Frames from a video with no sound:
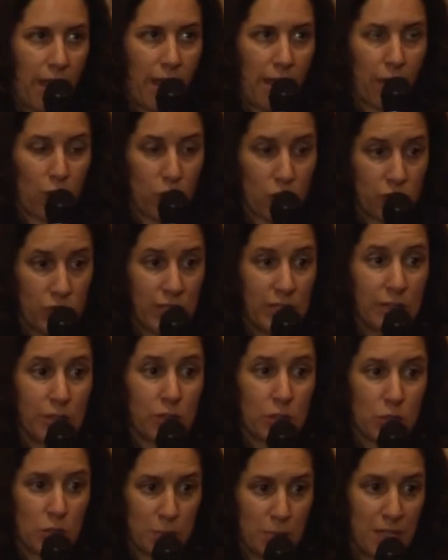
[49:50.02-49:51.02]

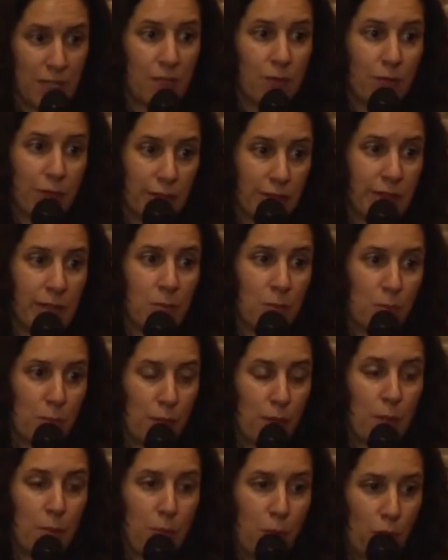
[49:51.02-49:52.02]
continues to be a very
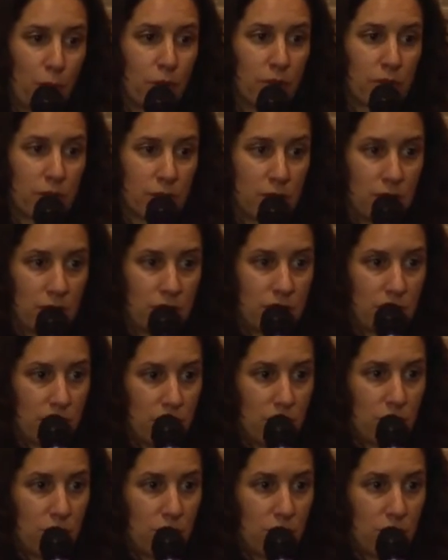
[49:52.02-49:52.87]
important